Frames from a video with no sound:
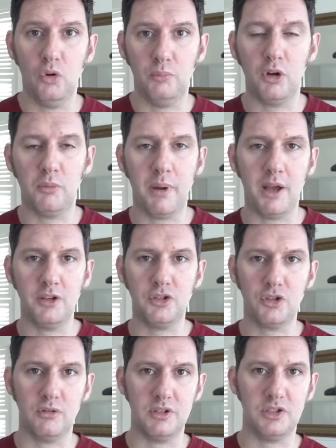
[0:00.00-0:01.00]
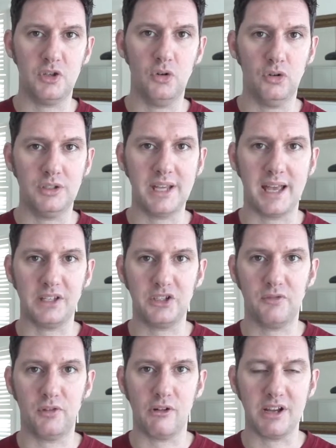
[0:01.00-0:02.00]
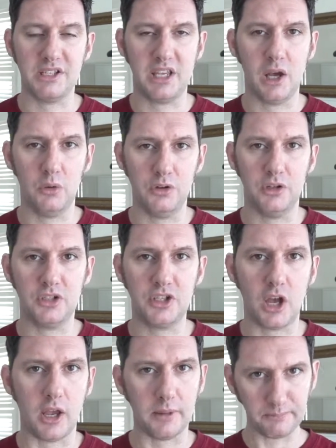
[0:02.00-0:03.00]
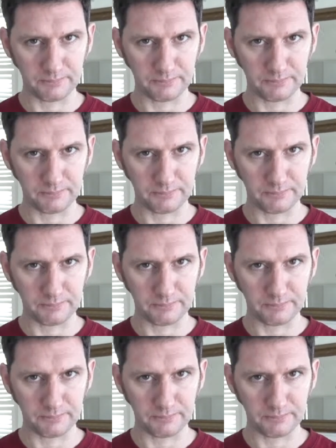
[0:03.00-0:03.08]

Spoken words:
blog post or as your text for SEO on your site.